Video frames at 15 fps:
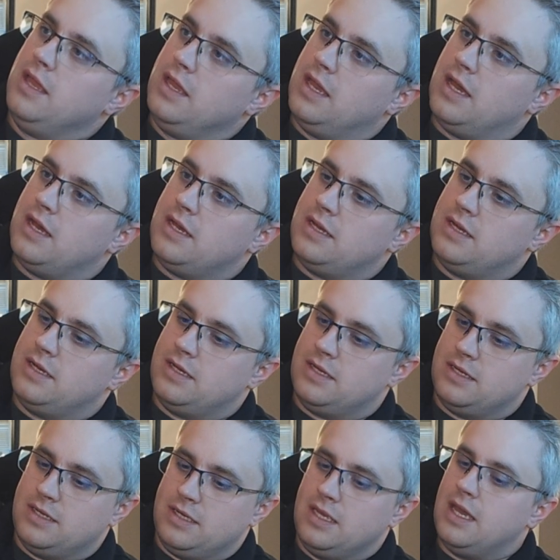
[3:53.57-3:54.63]
yeah,
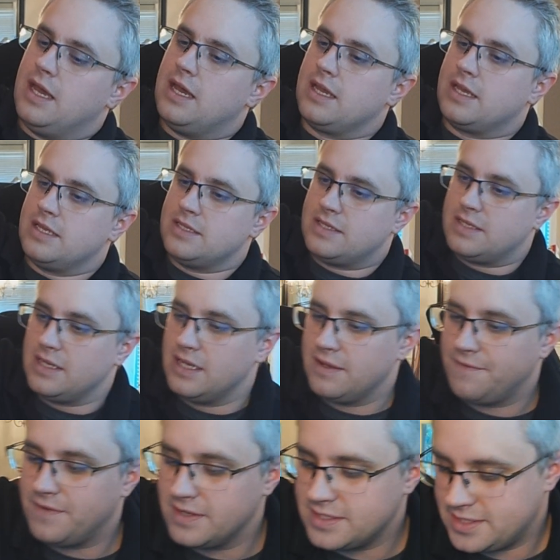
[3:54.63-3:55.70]
I can see
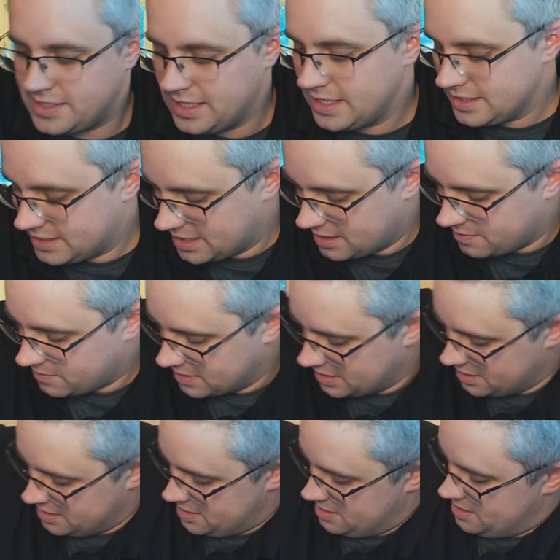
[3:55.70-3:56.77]
if it stays that
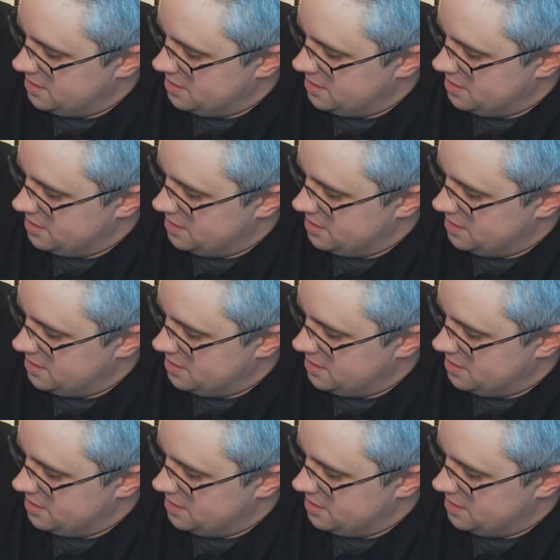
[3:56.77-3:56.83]
way,